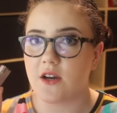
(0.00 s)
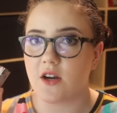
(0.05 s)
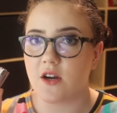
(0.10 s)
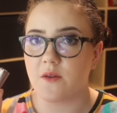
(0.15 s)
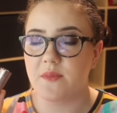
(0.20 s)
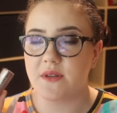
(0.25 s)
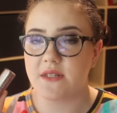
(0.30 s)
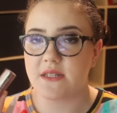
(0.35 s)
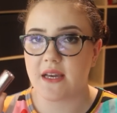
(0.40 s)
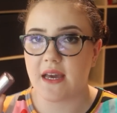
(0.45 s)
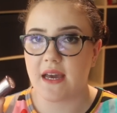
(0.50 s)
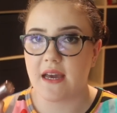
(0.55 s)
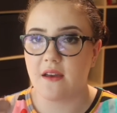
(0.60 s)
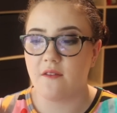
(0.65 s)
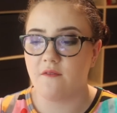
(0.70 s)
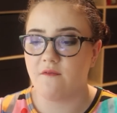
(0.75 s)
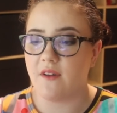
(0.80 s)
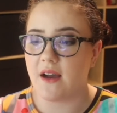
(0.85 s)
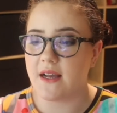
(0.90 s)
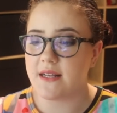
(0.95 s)
Urban Decay
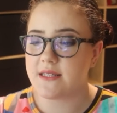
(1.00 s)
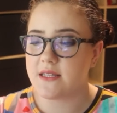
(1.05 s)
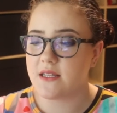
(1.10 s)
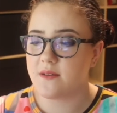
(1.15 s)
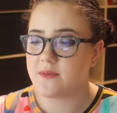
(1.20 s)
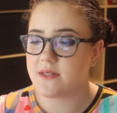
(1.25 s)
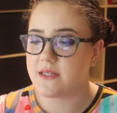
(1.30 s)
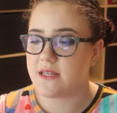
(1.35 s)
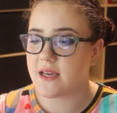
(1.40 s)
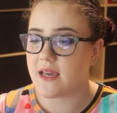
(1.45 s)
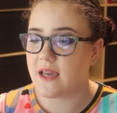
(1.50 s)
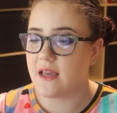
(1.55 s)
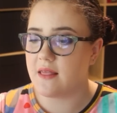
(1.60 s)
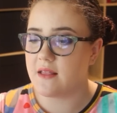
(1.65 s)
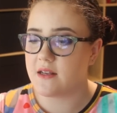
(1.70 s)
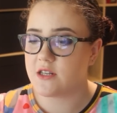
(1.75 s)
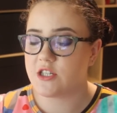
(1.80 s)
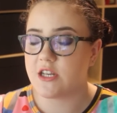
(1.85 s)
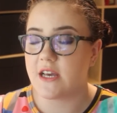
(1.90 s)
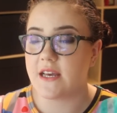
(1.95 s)
Vice lipstick in
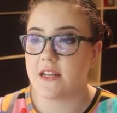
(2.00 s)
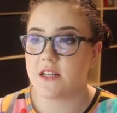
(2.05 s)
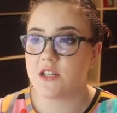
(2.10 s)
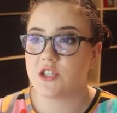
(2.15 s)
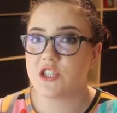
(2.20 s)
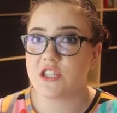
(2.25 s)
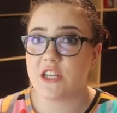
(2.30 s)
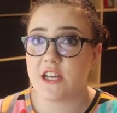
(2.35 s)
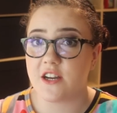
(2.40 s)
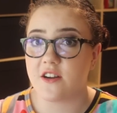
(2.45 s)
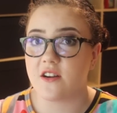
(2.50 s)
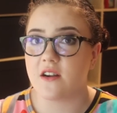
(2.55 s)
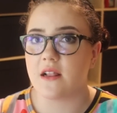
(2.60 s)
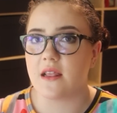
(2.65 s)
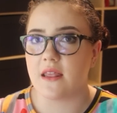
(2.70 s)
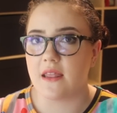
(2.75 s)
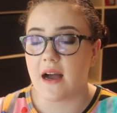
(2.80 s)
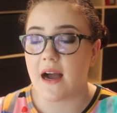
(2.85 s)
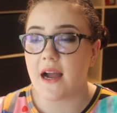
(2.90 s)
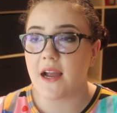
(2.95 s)
the shade Sheer
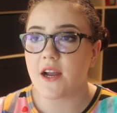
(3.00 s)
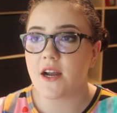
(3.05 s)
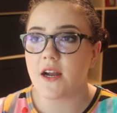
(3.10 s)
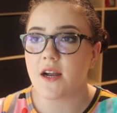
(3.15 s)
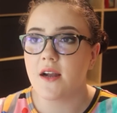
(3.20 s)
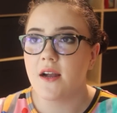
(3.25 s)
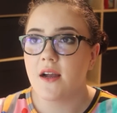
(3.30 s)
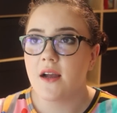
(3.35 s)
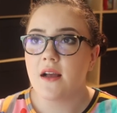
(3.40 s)
Liar.